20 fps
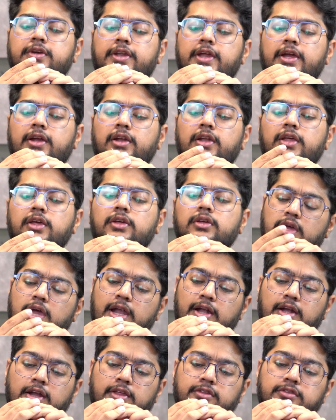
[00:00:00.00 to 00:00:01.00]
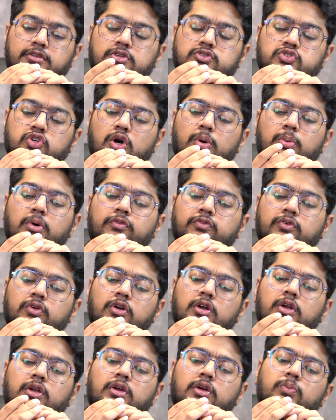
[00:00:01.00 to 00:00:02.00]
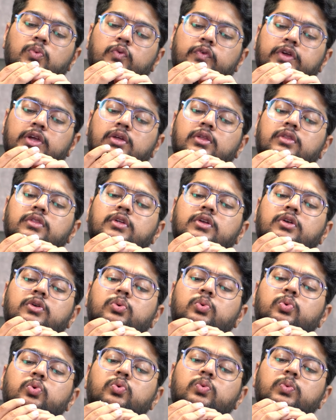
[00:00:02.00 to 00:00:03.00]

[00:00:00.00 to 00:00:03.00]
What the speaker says: correctly and does the job of not moving the two